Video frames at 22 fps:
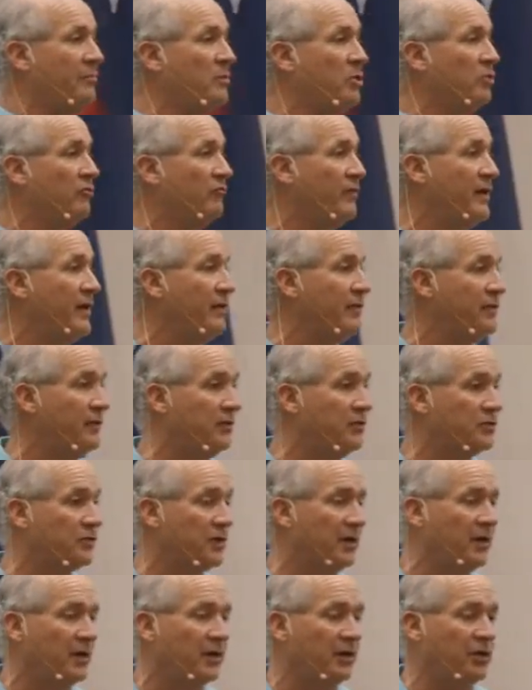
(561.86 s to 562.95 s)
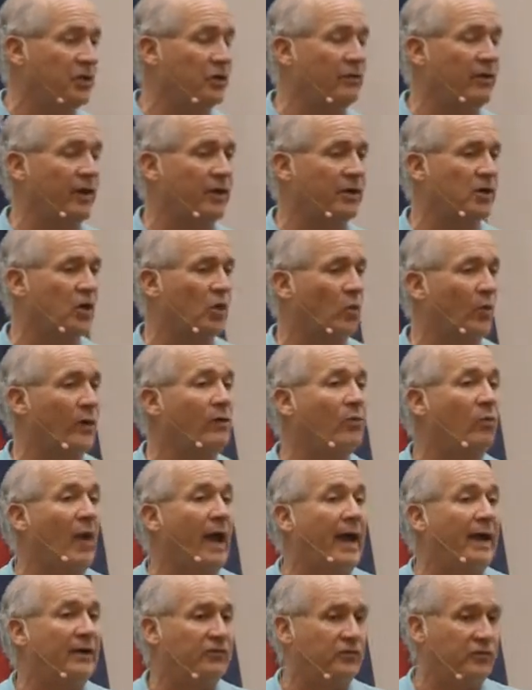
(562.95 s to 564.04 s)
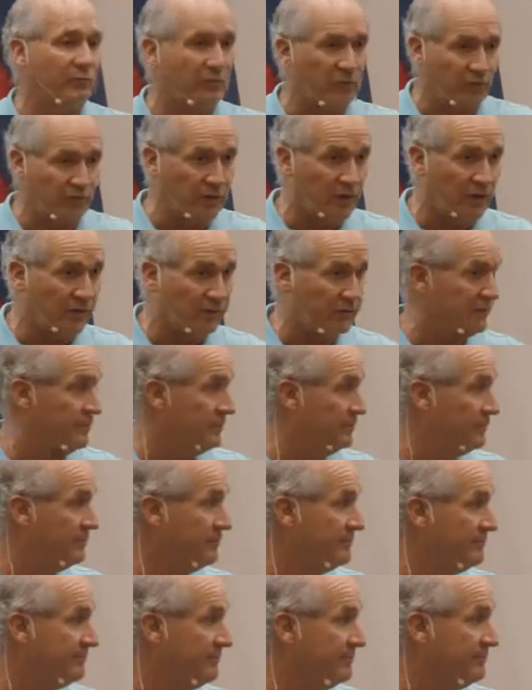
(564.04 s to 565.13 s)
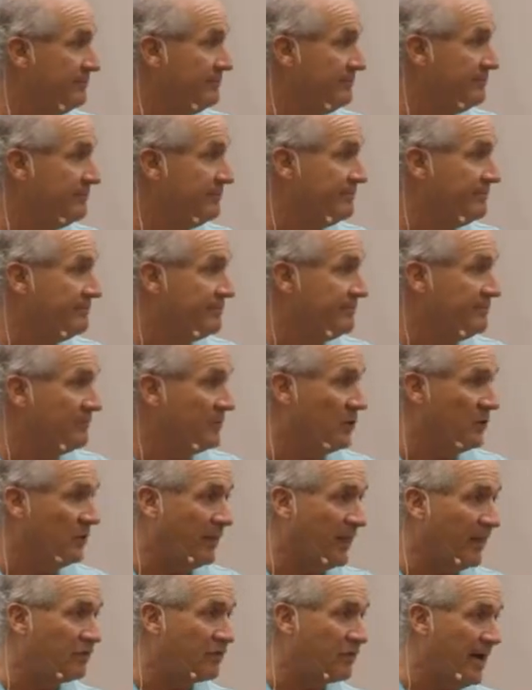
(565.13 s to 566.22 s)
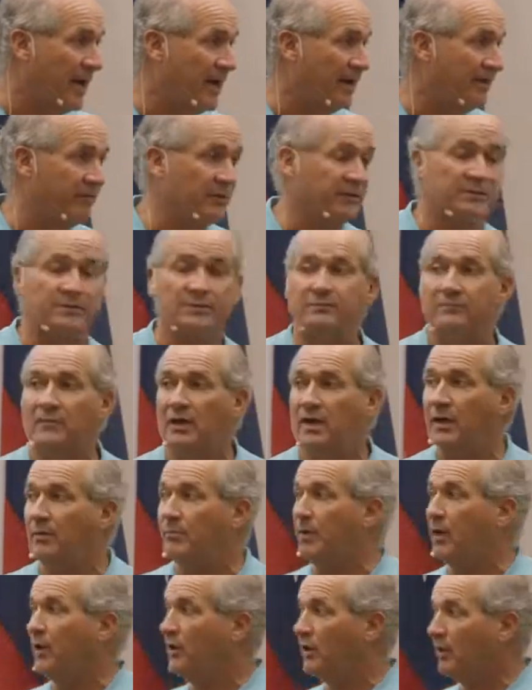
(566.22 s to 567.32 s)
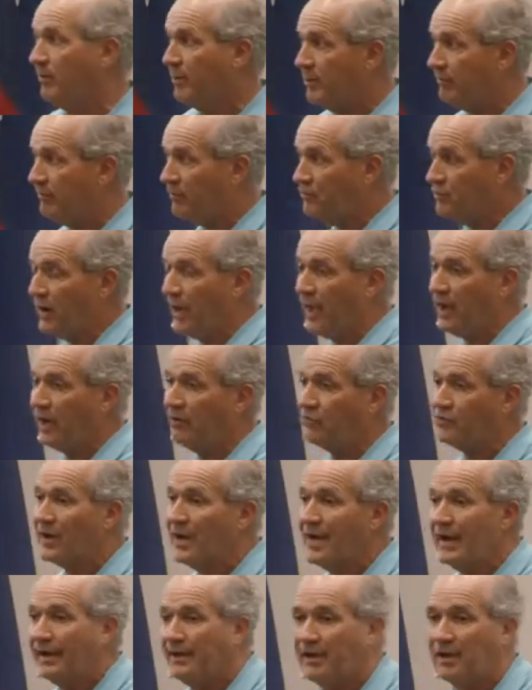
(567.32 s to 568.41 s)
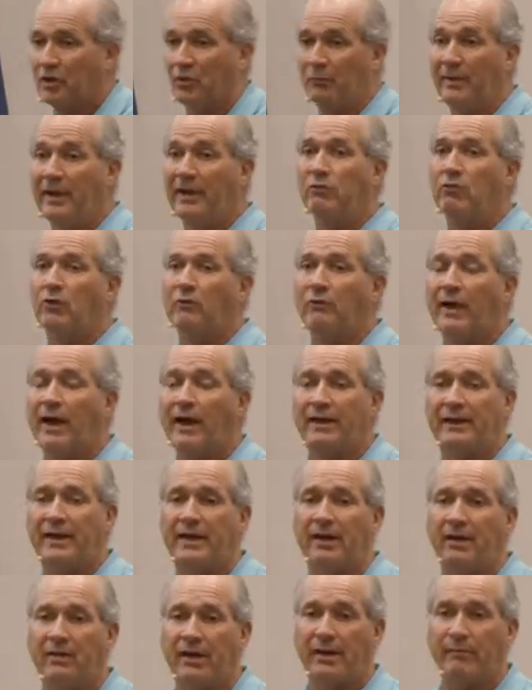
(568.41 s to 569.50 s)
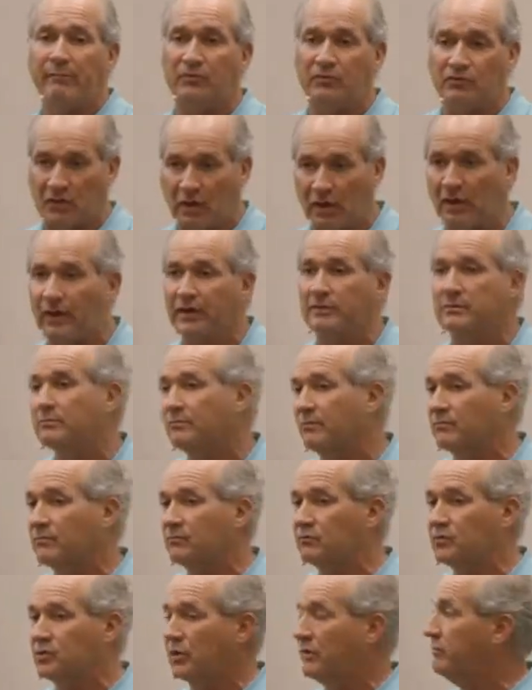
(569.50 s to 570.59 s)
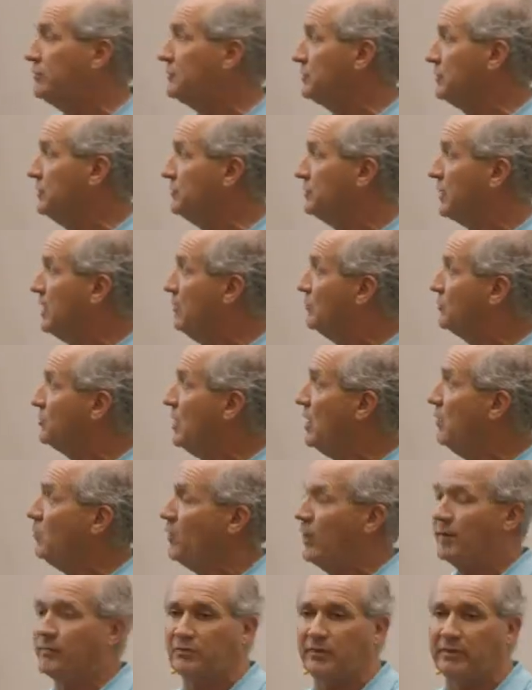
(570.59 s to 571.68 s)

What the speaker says: to move vendors, you got to go rewrite some stuff. So that's kind of a little bit of a challenge. Now, the big one right now, Amazon services, Amazon Web